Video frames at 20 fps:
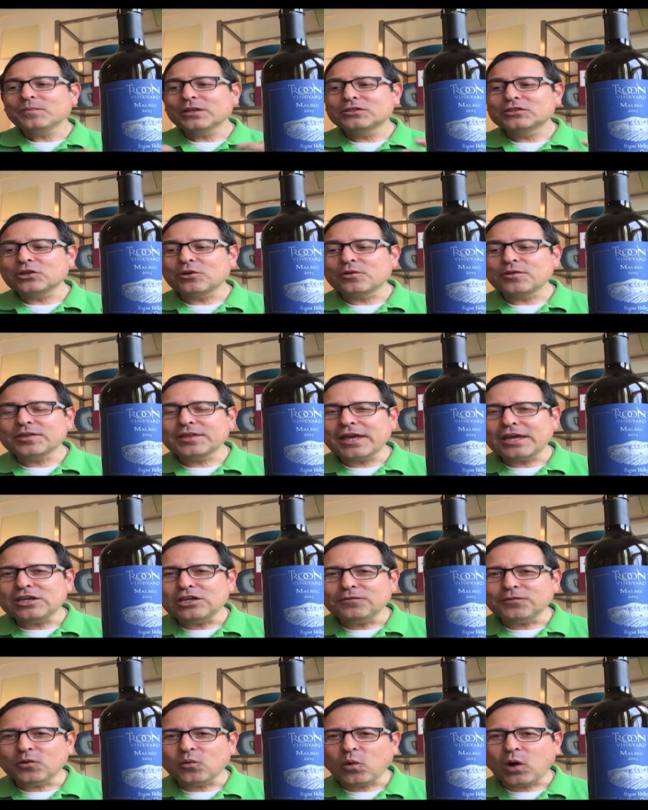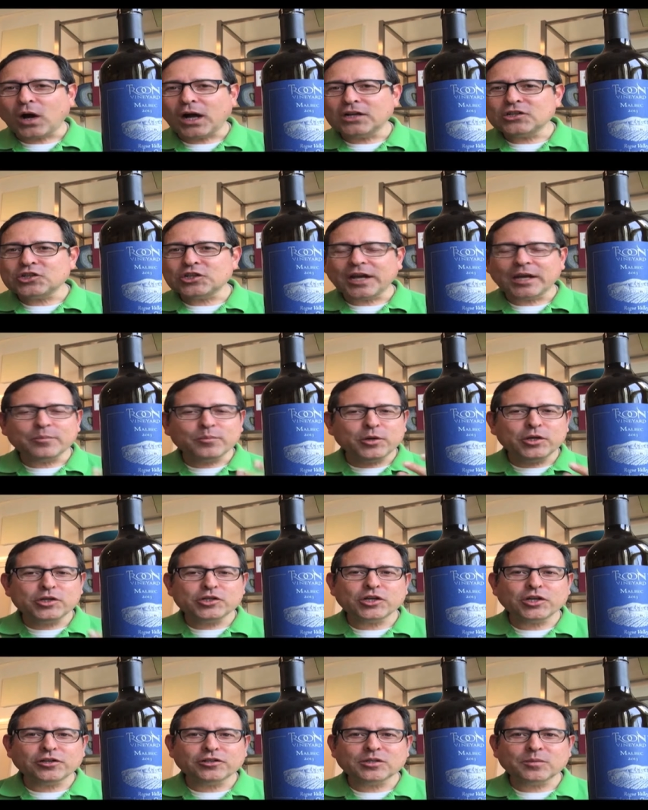So thank you for watching. I
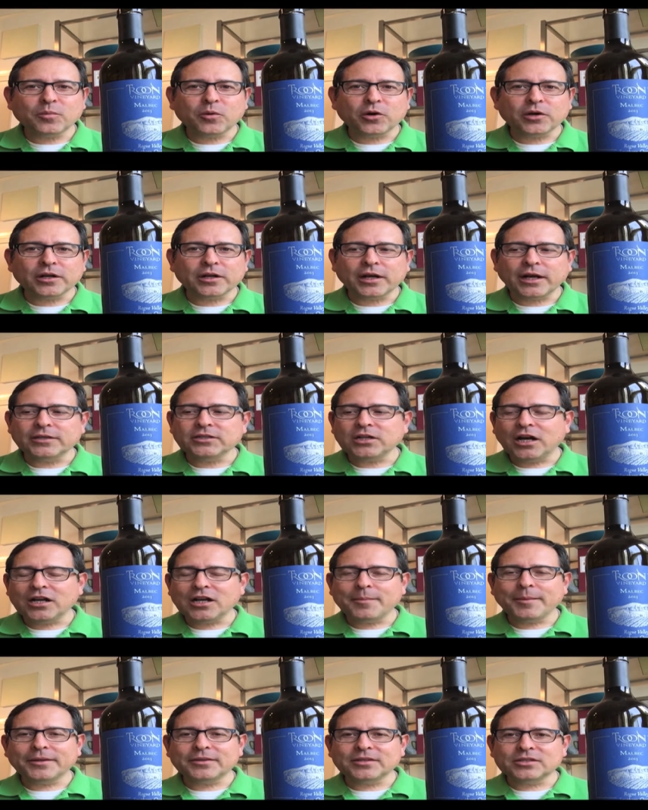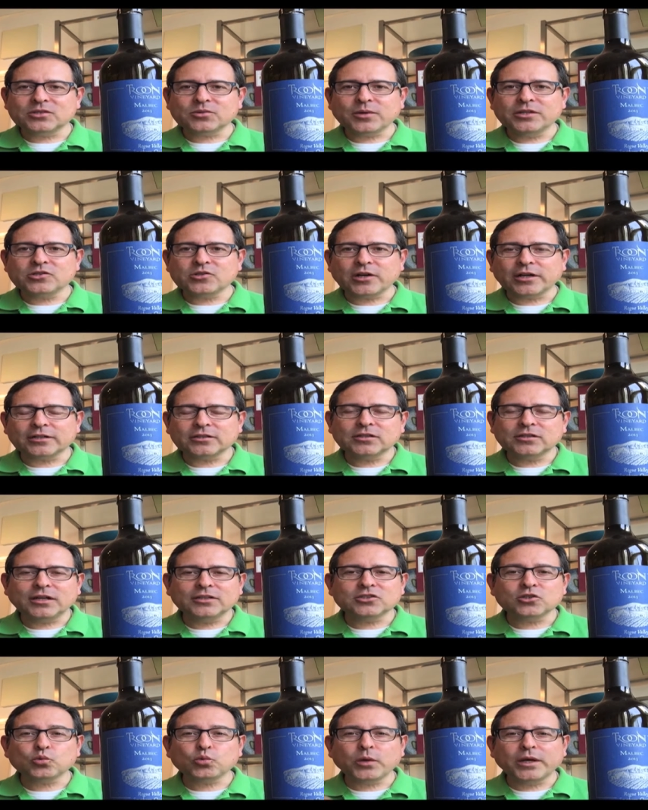appreciate your support. I talked about this racetrack,
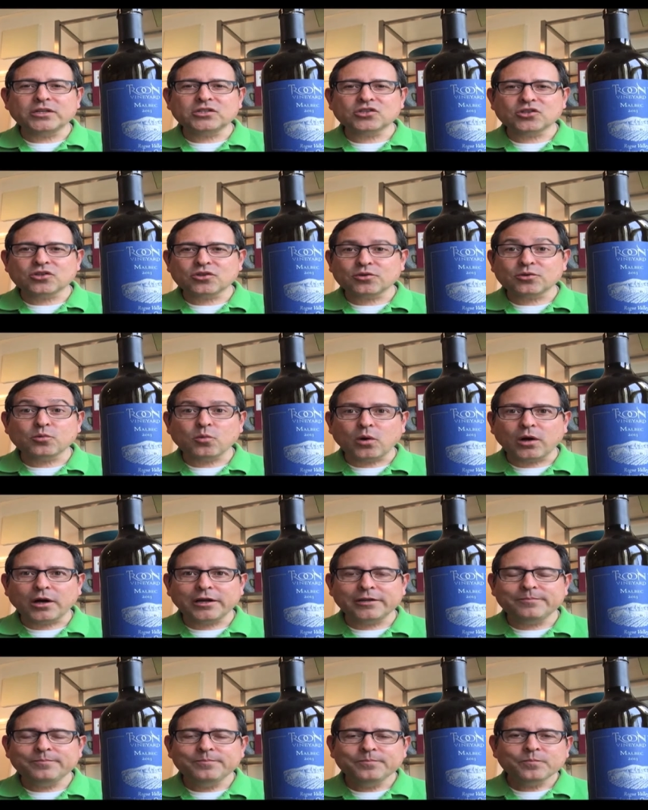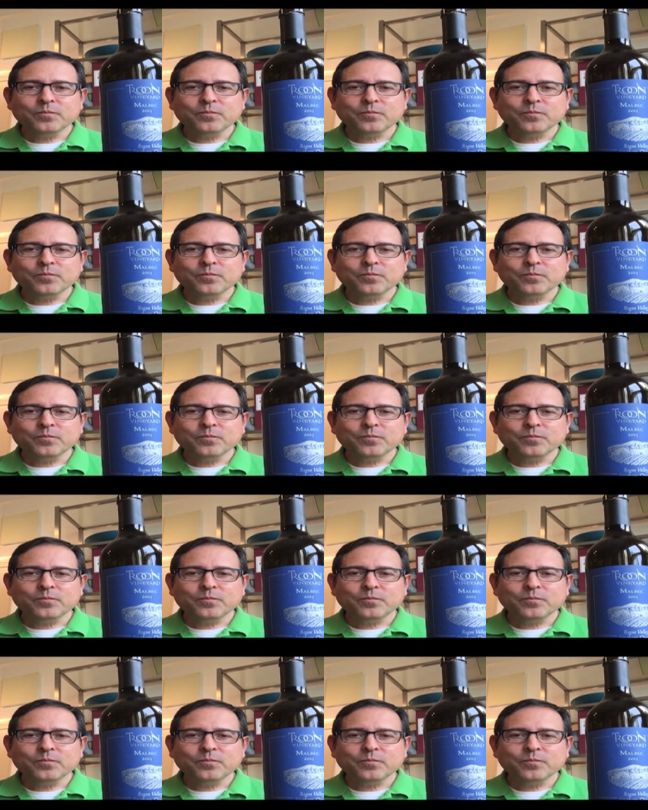not to race through wine